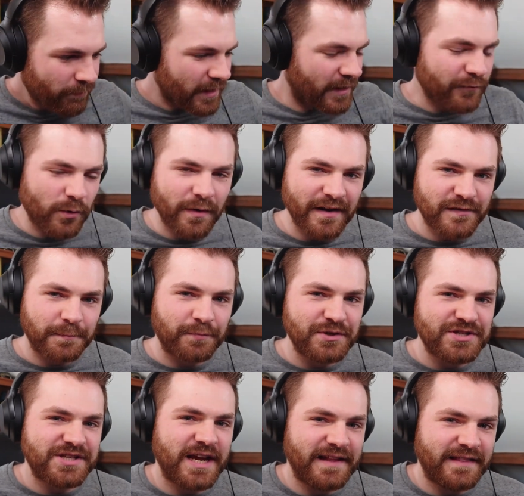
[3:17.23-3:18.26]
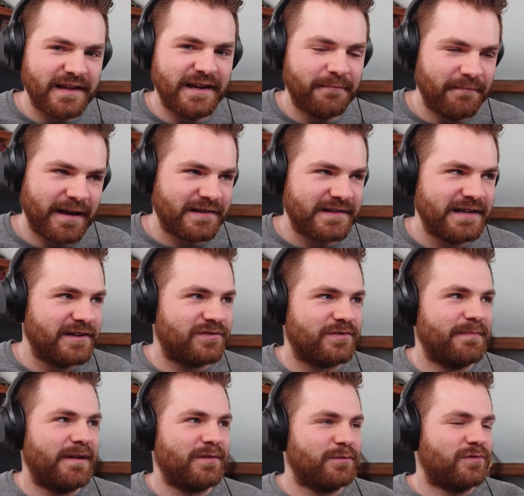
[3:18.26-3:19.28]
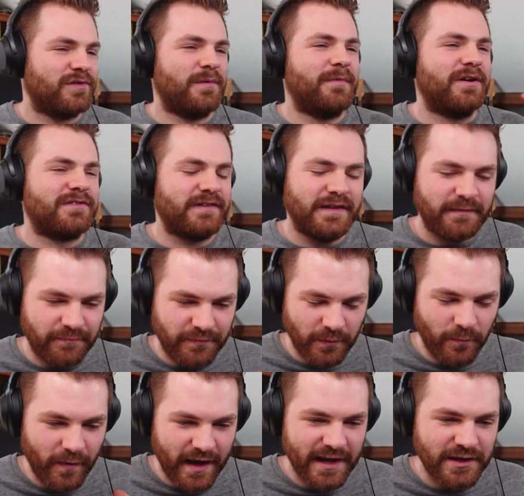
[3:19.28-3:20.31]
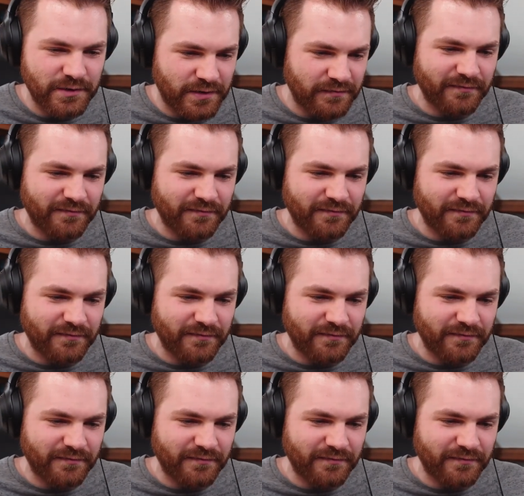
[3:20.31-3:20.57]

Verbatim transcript: I've always appreciated the Mexican instrumentals so much. The, the way you